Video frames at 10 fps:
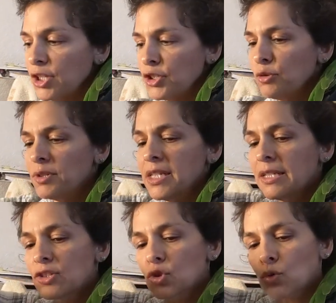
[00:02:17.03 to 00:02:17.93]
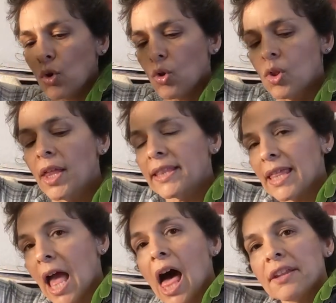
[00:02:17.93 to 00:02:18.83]
you'd need a scroll like
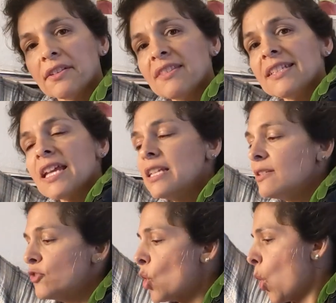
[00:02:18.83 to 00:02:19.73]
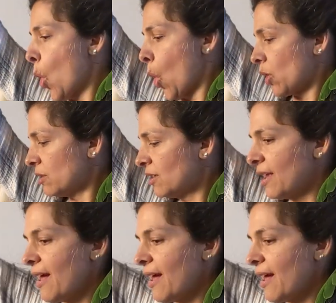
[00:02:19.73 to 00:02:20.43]
they had in the days of yore,